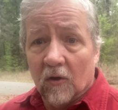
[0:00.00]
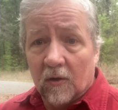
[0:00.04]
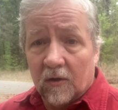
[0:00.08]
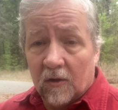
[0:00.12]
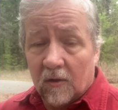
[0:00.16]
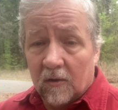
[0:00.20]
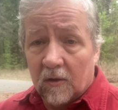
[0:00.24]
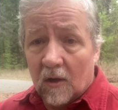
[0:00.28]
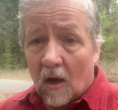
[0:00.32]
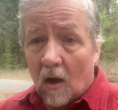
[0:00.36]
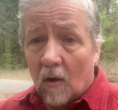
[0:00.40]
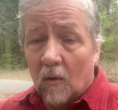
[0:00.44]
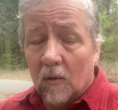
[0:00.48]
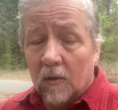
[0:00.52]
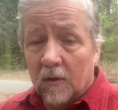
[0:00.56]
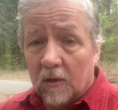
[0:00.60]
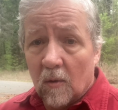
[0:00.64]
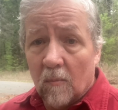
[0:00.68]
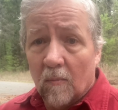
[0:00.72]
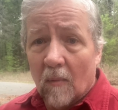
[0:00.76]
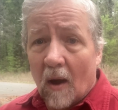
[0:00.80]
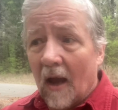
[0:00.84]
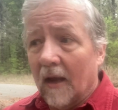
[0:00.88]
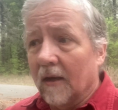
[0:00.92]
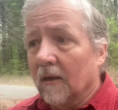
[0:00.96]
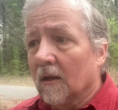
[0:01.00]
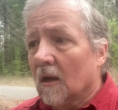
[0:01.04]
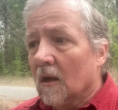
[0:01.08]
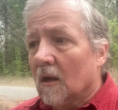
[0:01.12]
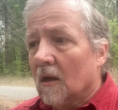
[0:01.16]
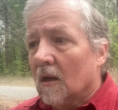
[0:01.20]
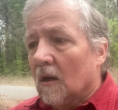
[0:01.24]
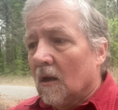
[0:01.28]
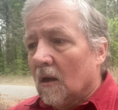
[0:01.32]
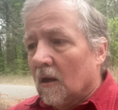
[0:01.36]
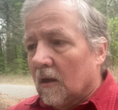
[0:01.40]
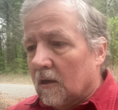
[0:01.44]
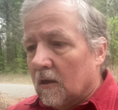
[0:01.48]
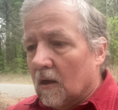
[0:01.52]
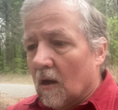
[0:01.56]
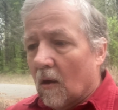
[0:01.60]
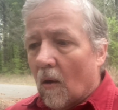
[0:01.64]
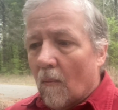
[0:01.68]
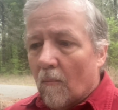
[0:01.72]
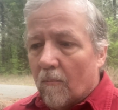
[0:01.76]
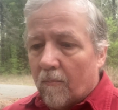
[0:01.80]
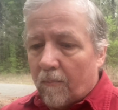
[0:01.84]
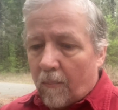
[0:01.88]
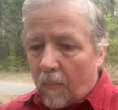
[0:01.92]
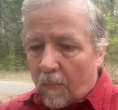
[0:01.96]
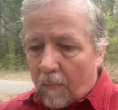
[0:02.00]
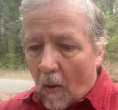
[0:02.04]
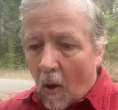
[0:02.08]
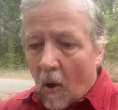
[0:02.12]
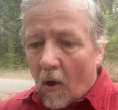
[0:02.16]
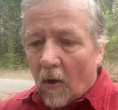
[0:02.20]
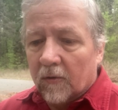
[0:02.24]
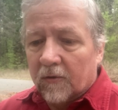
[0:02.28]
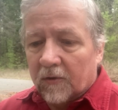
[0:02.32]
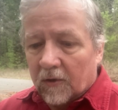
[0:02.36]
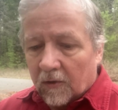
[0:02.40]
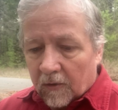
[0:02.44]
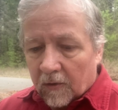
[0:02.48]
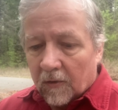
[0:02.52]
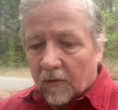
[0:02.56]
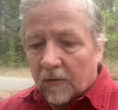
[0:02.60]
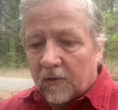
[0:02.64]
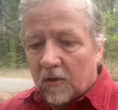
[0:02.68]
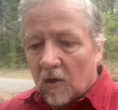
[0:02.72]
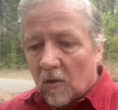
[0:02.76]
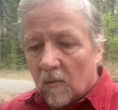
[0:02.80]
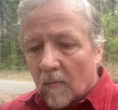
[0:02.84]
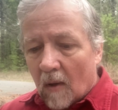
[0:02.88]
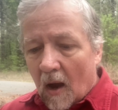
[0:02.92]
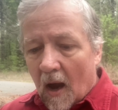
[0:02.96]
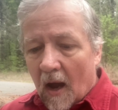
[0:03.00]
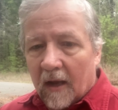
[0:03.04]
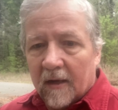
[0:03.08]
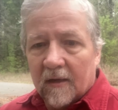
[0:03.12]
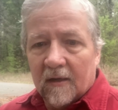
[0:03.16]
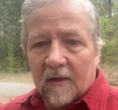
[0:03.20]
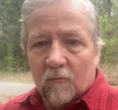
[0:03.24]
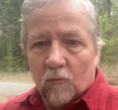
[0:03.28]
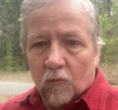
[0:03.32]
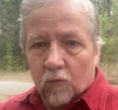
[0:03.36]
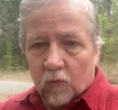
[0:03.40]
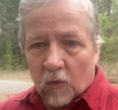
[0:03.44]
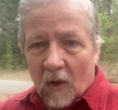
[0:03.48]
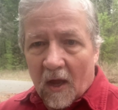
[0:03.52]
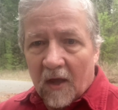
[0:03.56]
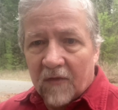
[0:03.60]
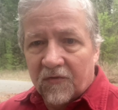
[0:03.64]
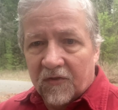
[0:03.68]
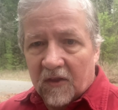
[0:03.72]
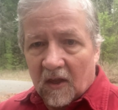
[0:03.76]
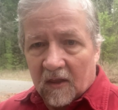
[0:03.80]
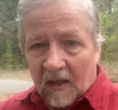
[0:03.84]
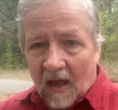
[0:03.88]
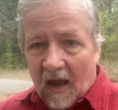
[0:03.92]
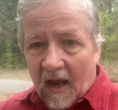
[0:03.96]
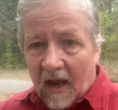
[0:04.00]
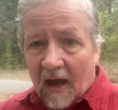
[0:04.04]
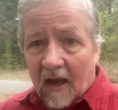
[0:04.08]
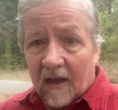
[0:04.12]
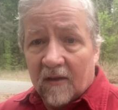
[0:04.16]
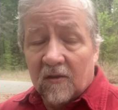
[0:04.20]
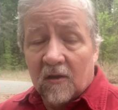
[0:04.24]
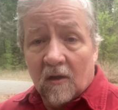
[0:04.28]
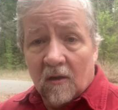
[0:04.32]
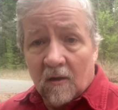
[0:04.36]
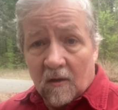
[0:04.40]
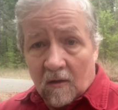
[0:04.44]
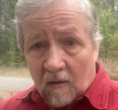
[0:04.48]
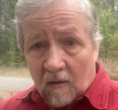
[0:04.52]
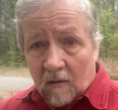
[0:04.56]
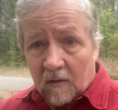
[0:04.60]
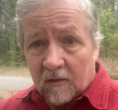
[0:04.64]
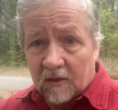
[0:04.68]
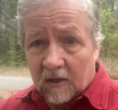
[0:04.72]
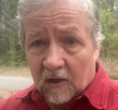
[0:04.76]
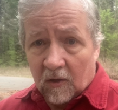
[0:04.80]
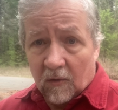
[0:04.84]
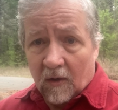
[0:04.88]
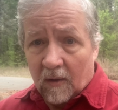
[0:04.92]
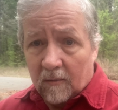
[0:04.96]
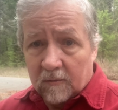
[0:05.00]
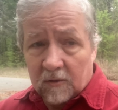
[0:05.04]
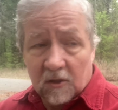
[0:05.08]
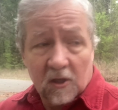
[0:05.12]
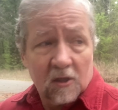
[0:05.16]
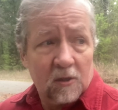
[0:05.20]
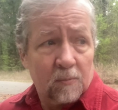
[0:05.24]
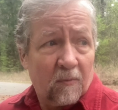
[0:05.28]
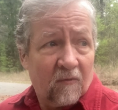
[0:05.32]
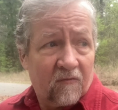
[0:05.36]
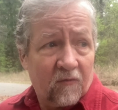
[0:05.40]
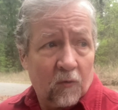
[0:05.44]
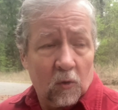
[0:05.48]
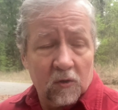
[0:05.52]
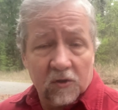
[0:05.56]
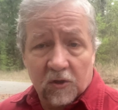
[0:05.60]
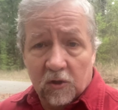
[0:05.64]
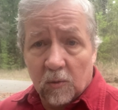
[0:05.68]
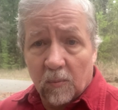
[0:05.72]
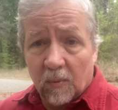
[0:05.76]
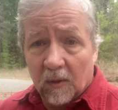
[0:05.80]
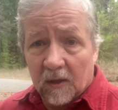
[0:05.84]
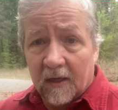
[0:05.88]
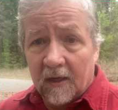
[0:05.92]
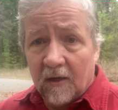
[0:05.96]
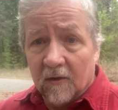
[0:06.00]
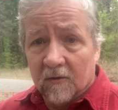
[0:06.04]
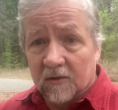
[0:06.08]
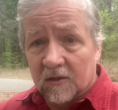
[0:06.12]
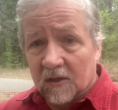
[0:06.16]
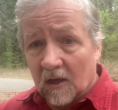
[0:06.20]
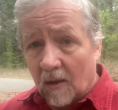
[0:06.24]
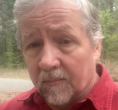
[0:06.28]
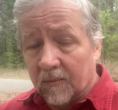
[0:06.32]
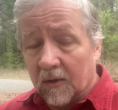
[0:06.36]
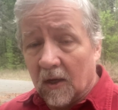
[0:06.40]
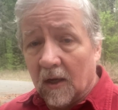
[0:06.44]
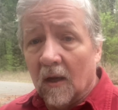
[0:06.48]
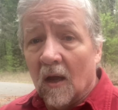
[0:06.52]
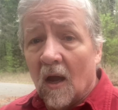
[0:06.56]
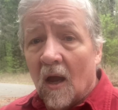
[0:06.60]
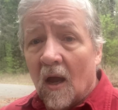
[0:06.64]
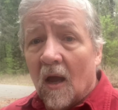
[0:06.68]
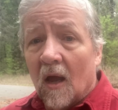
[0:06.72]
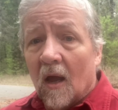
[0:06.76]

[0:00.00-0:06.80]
You might barter, you might rent the land just before Jubilee or something,